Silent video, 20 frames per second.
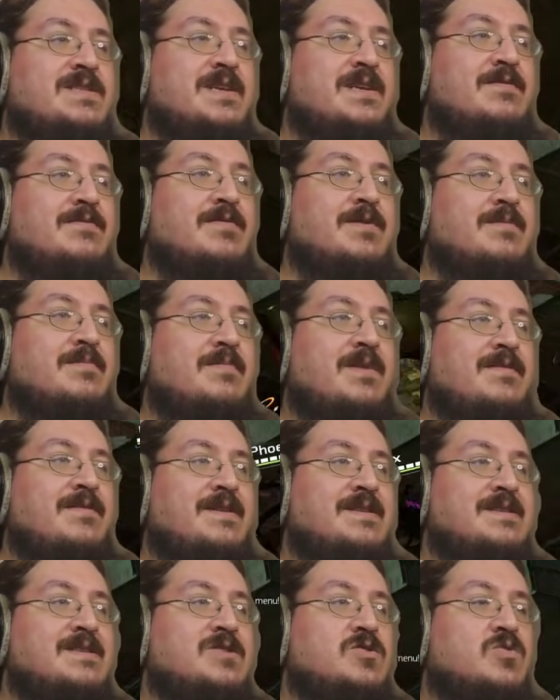if we're
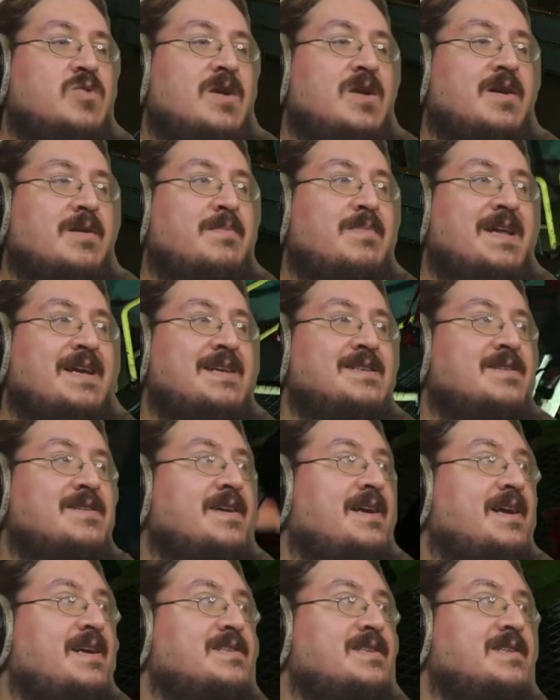buffing stronger players,
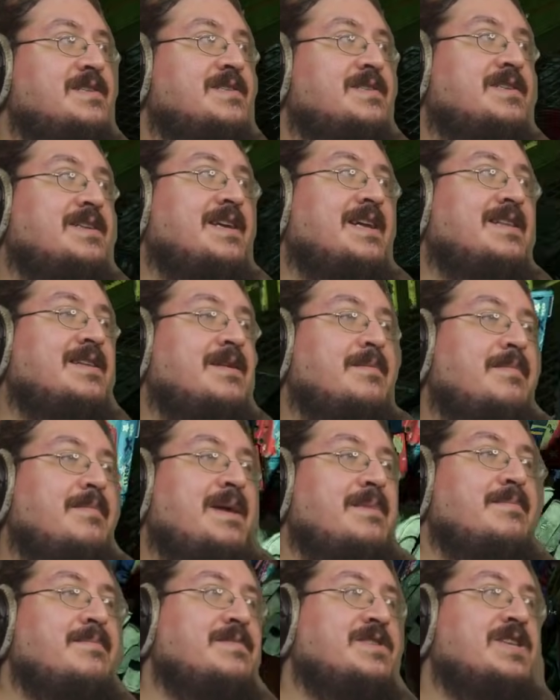I actually should get the
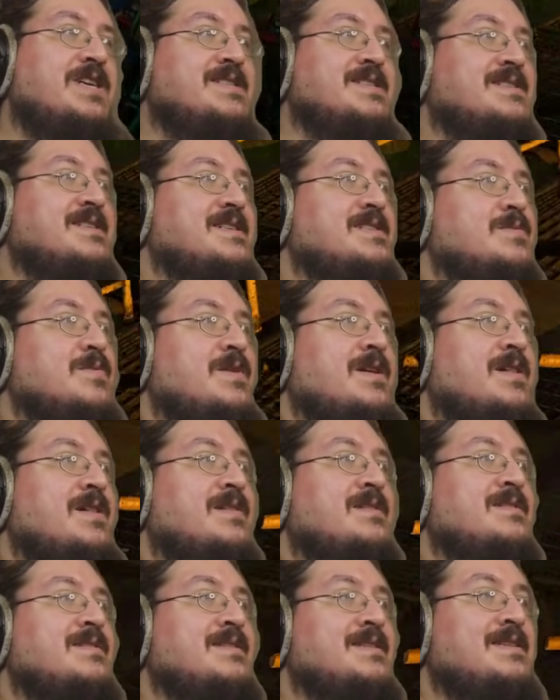main chest as well.
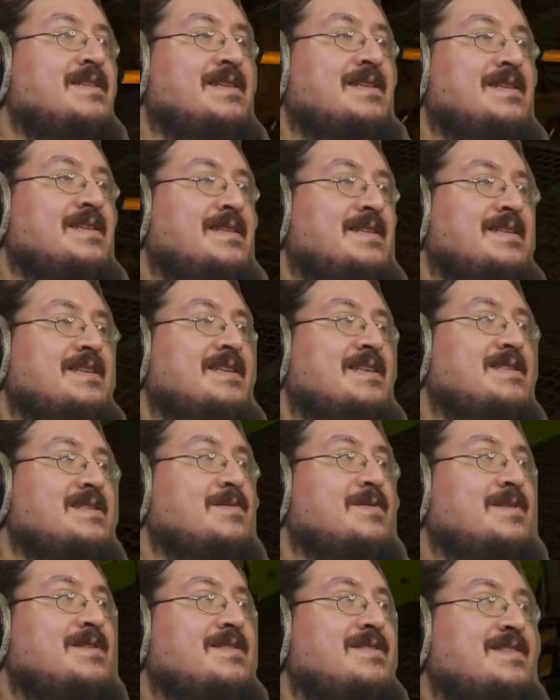
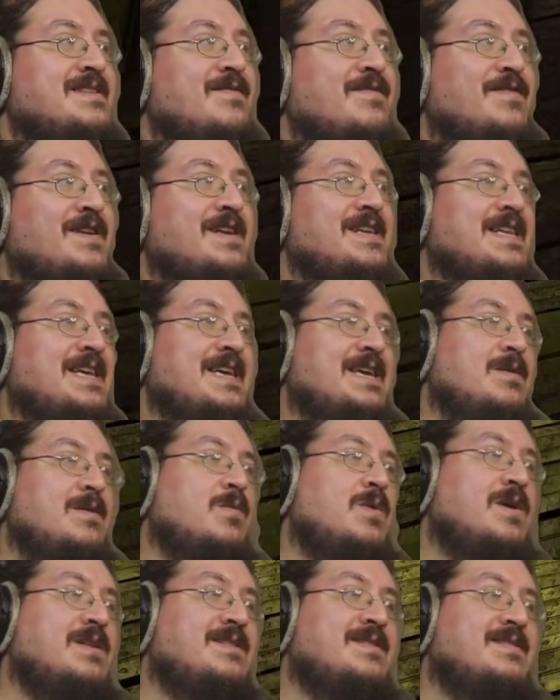So definitely
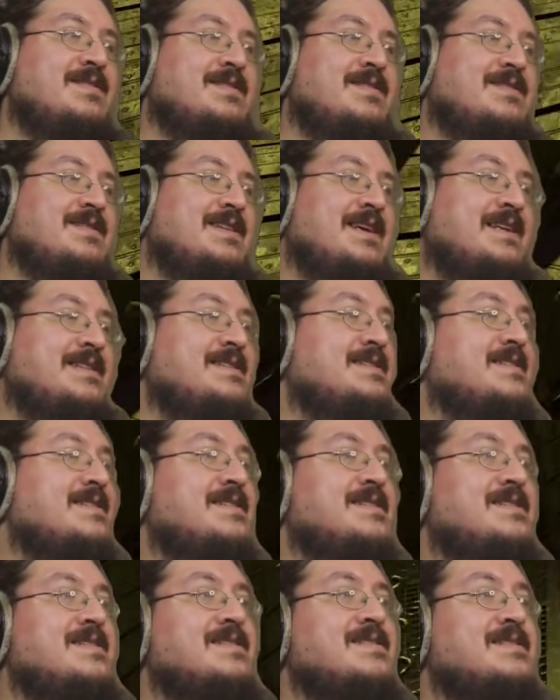want that
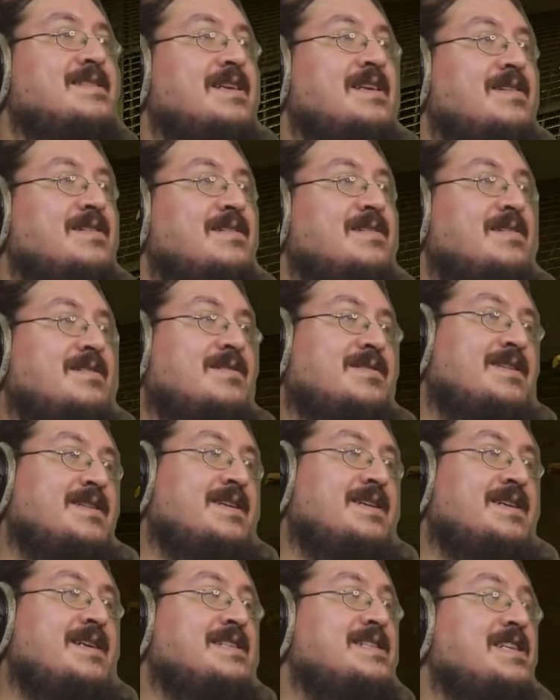skill or
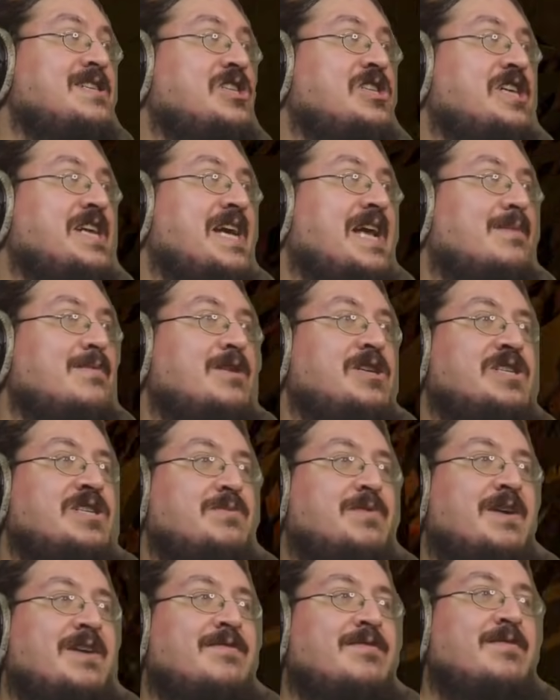the SHG
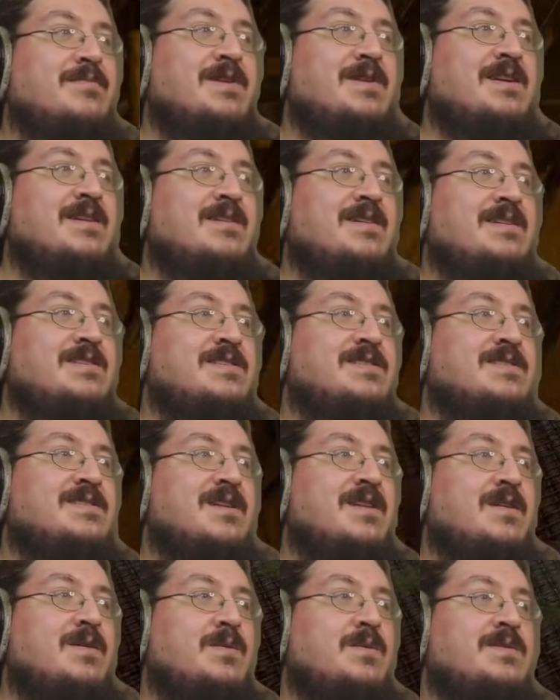calibration we have from there and just
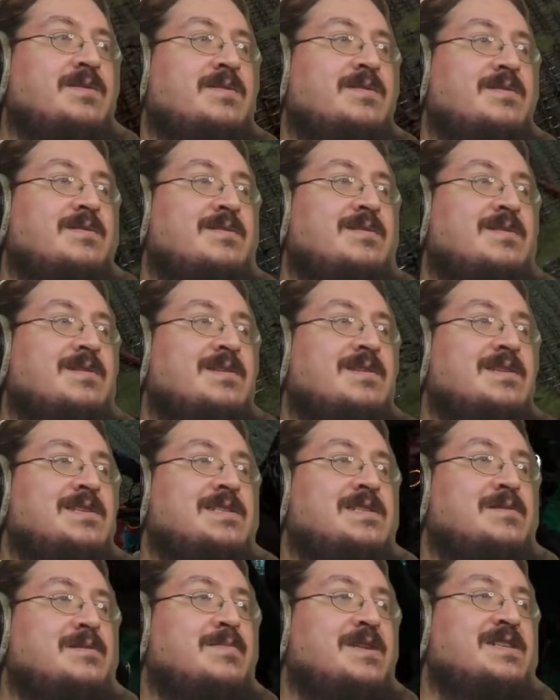the loot.
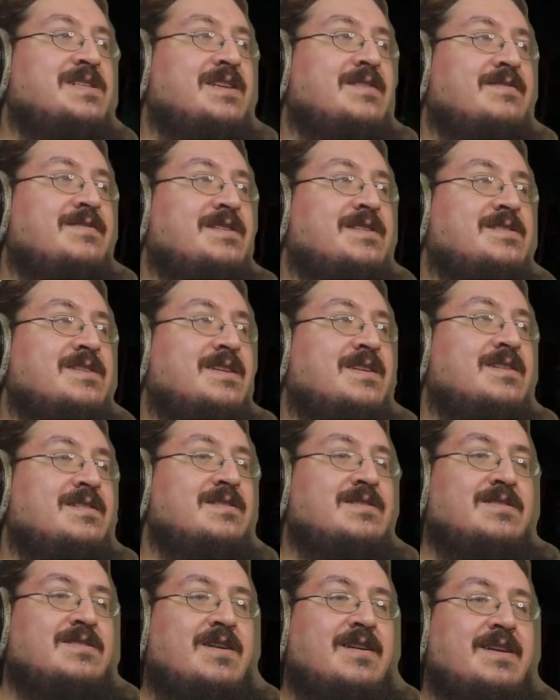Especially if there's a
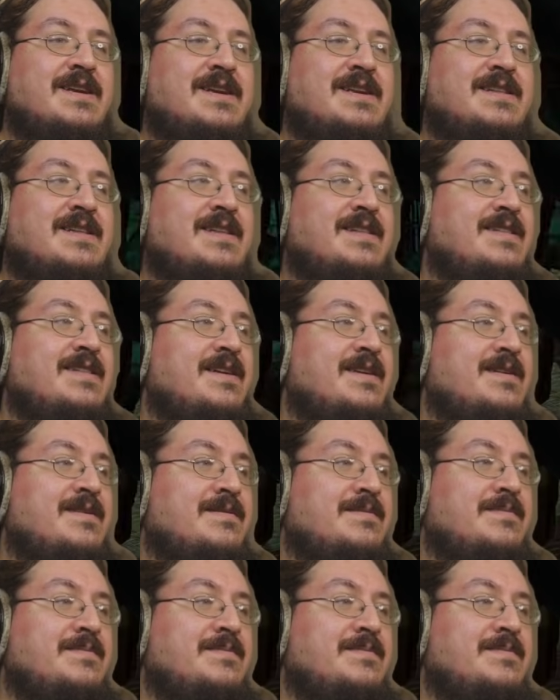targeted in there.